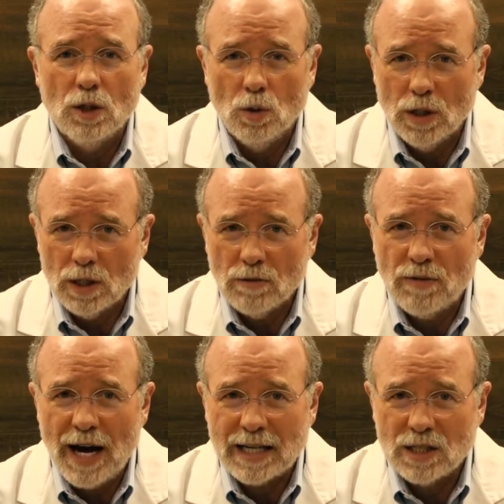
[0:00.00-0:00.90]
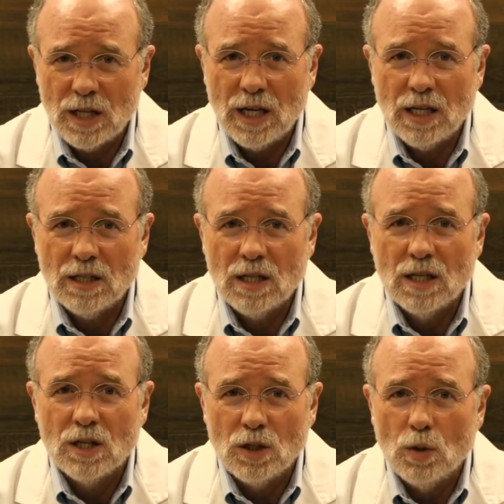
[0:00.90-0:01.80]
You get the vaccine,
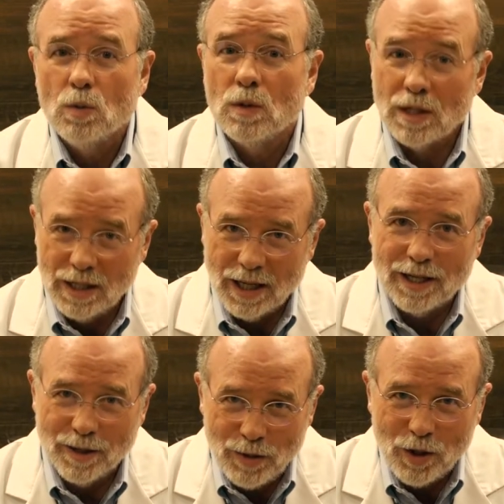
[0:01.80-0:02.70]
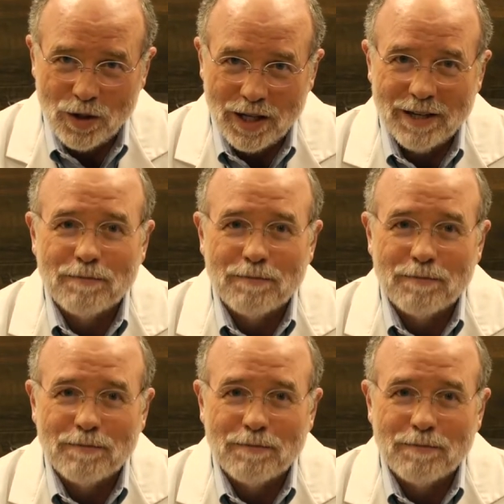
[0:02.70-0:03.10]
you get immunity.